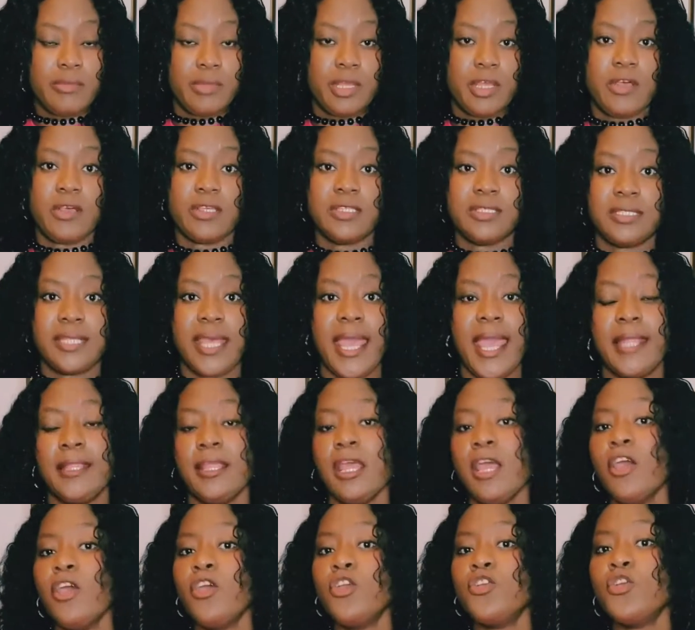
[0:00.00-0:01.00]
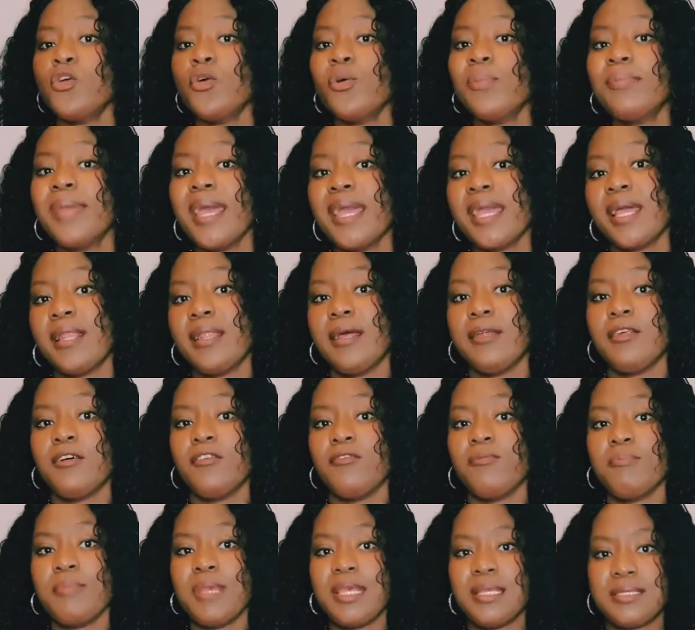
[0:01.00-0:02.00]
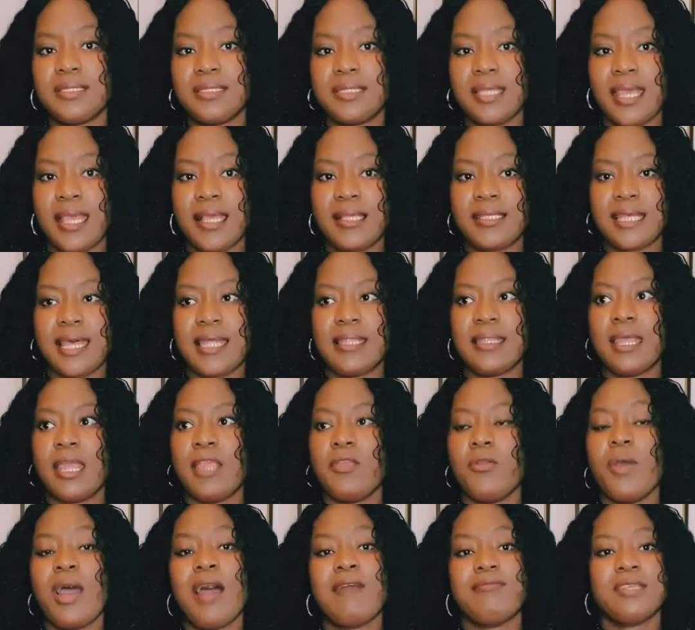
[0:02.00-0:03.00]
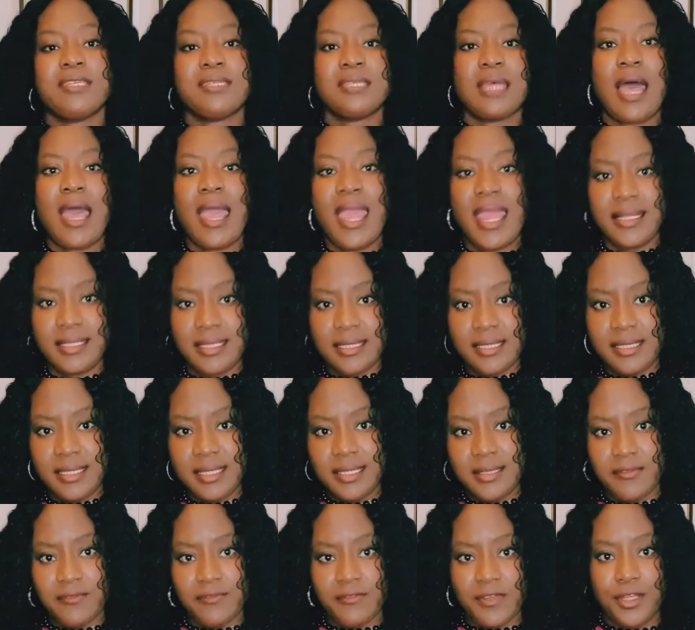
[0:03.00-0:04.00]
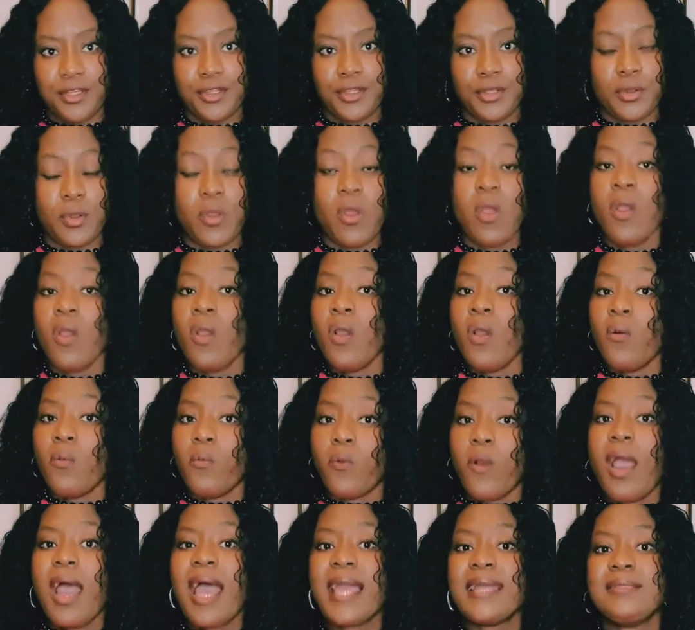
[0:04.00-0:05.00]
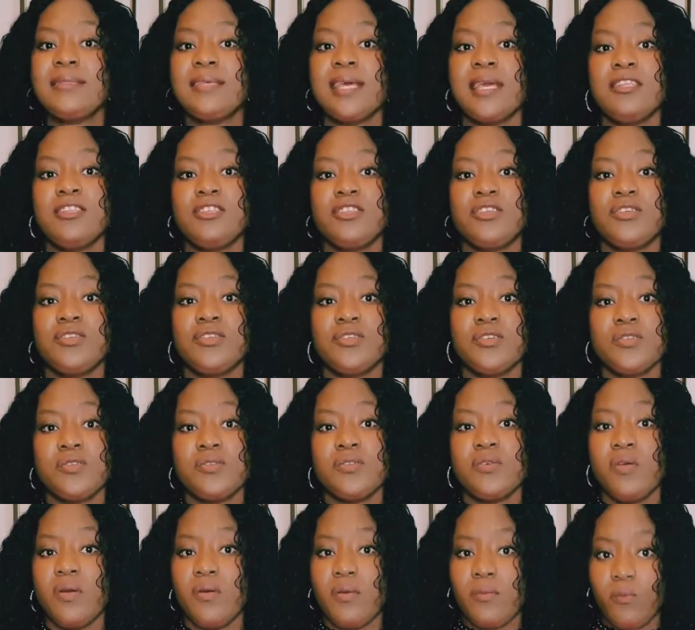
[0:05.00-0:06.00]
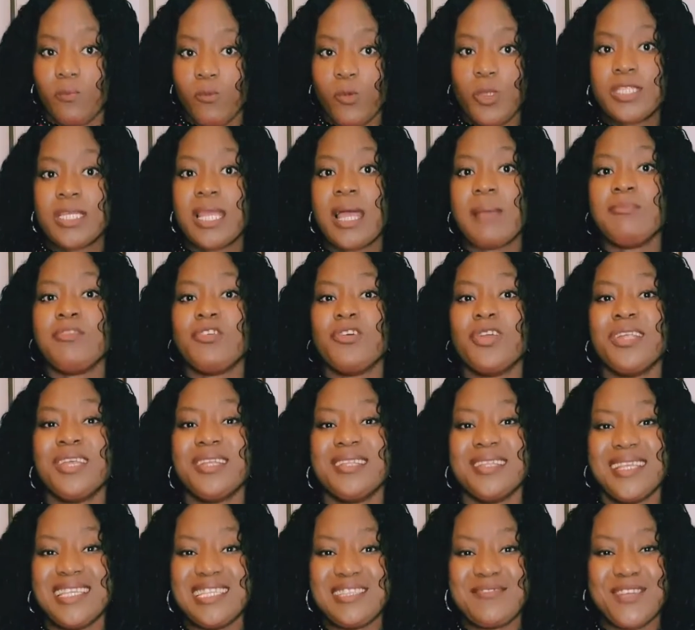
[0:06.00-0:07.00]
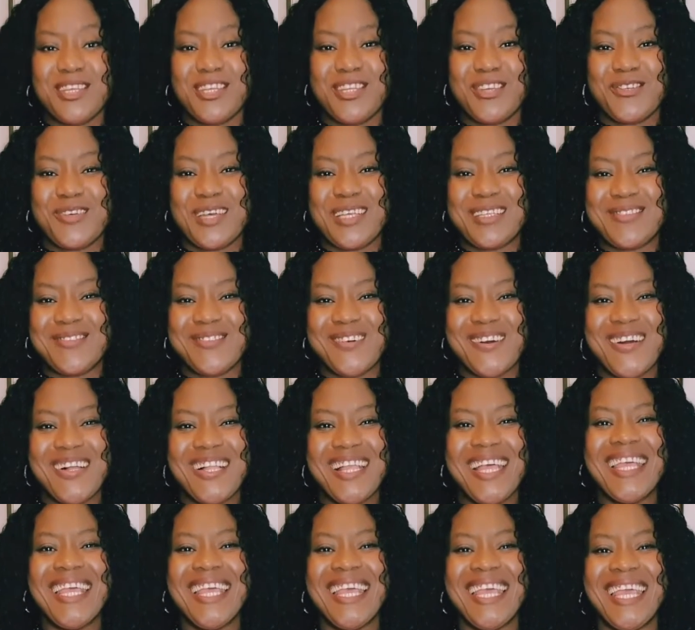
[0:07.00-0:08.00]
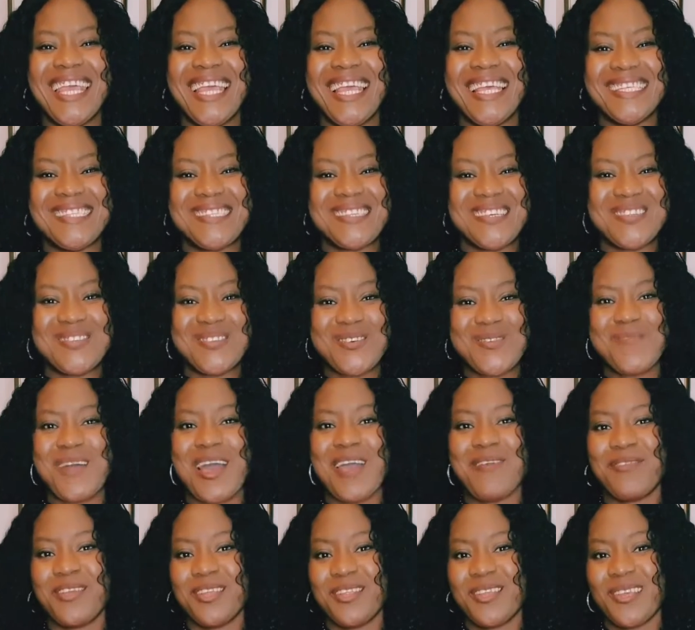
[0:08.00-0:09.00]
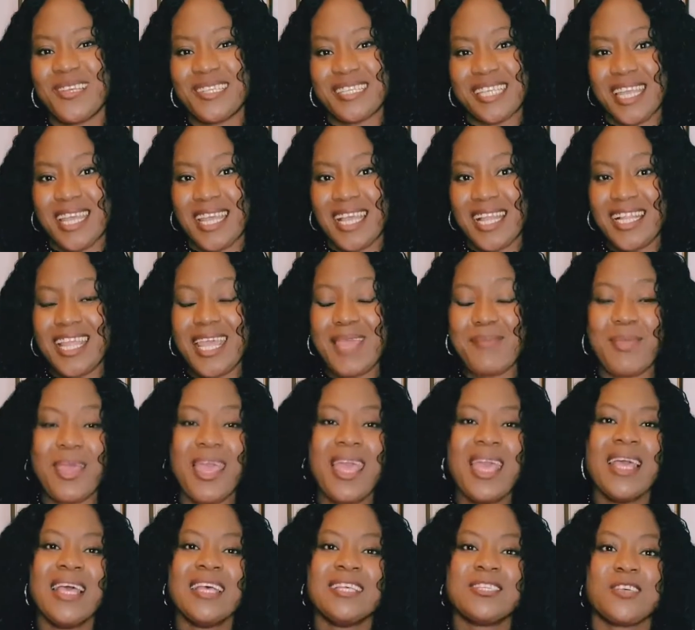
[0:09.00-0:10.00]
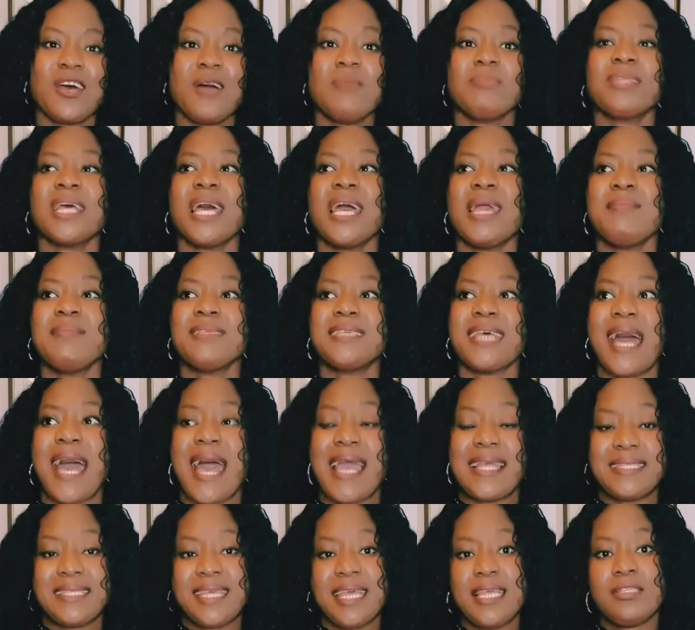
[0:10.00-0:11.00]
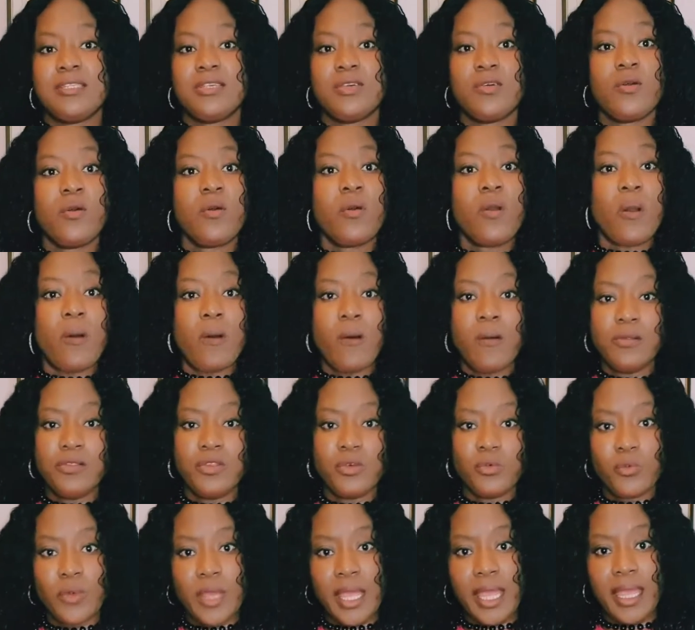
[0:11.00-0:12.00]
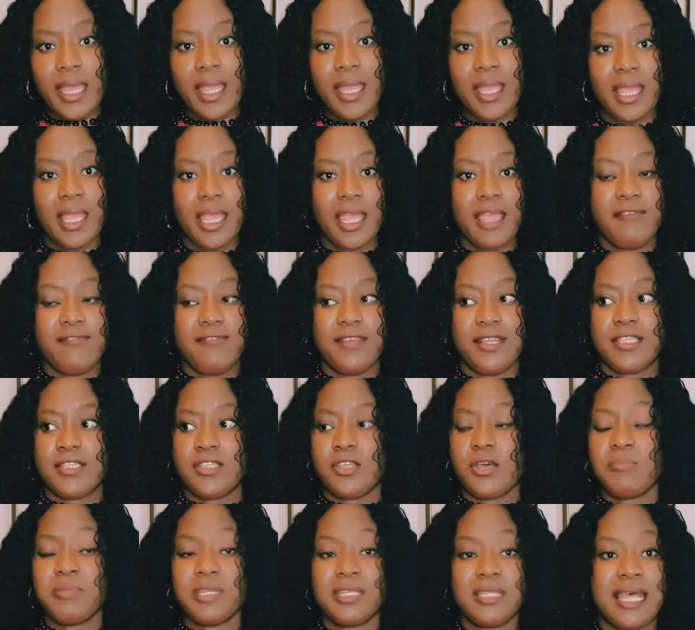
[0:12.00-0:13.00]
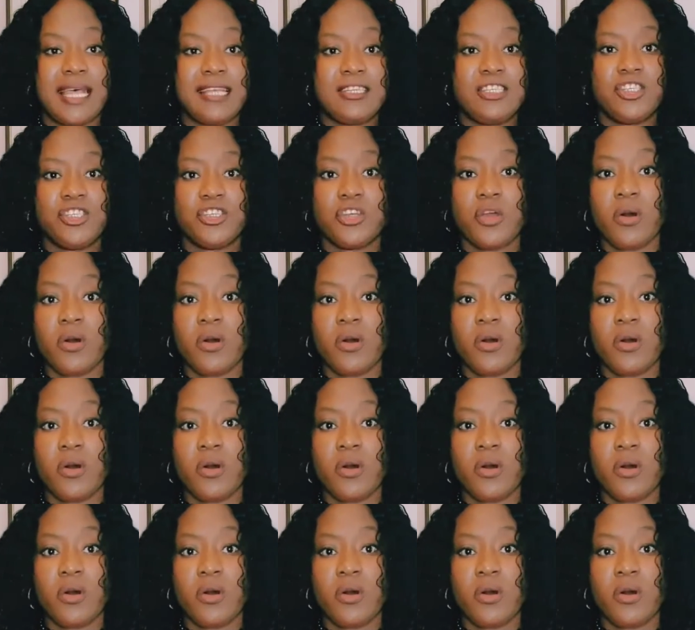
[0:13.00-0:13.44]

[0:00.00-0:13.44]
because then you'll make a lot of mistakes, and then you have to start editing the video. What I tend to do, which I'm doing in this video as well, is to do my videos in clip. Sometimes I tend to go all the way if it's something that's